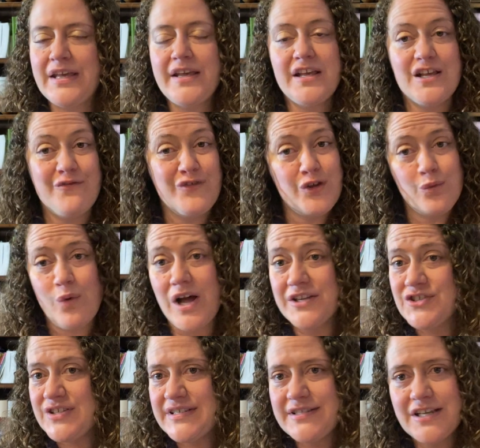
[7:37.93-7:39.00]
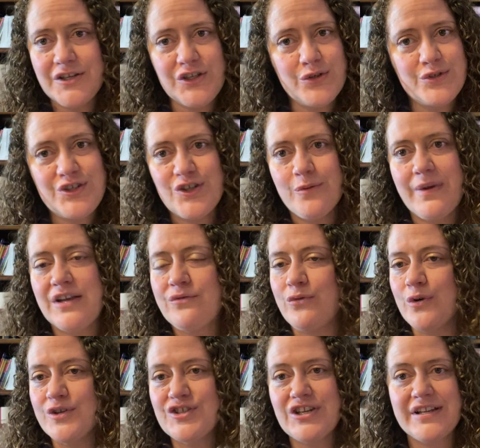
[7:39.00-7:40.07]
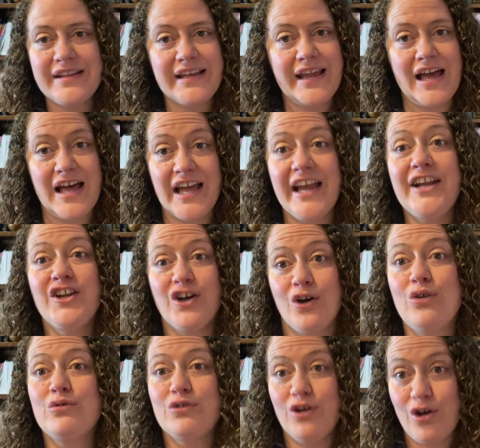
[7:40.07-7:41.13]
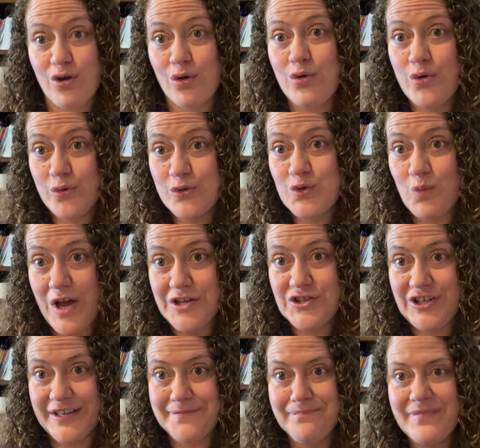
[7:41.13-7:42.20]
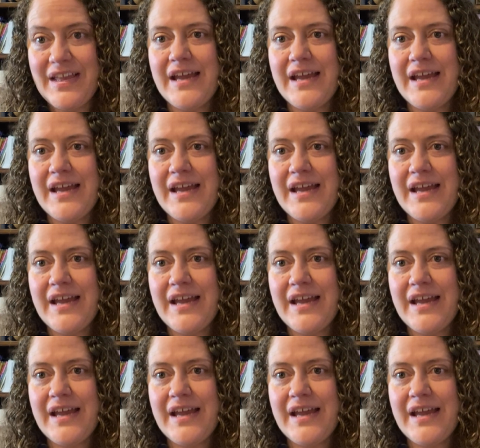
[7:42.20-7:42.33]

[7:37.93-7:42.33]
If you watch this on YouTube, unfortunately, I don't know who's watching.